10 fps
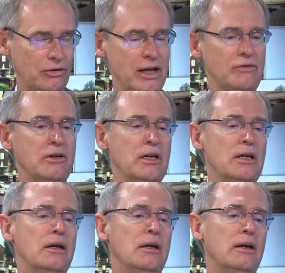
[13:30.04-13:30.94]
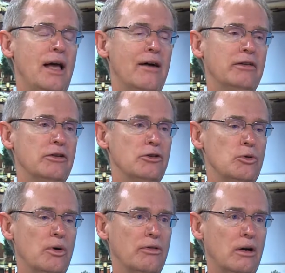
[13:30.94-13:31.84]
safety, having to
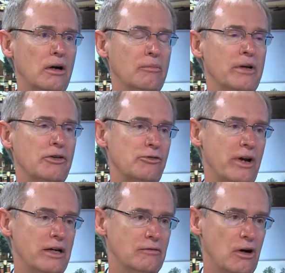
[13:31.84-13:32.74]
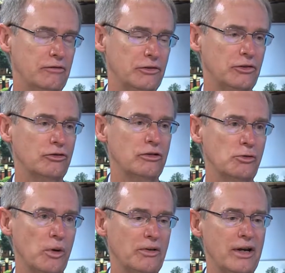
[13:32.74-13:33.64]
do with our administrative offices in
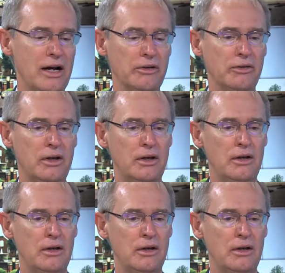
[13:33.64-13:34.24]
Yorktown.